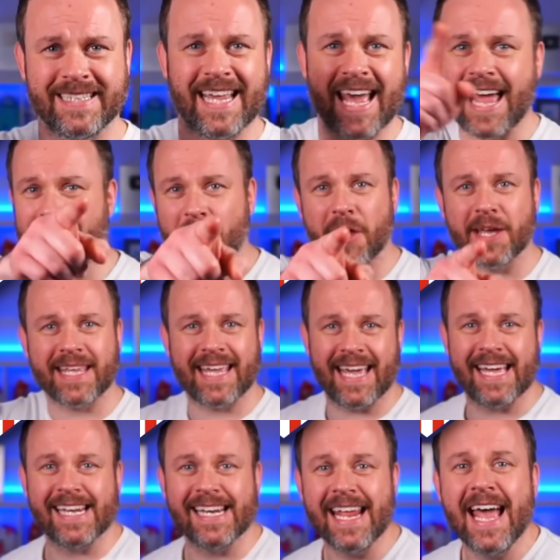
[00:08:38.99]
Get
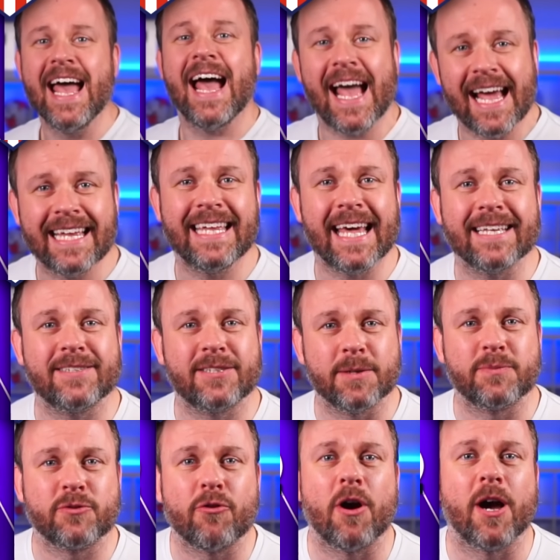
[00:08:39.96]
liking and get
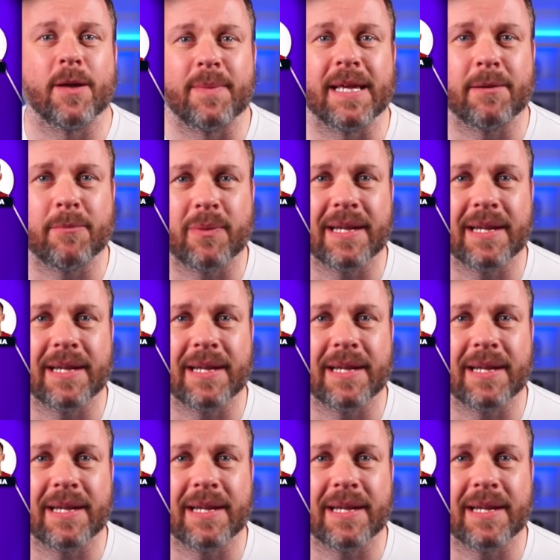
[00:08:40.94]
subscribing,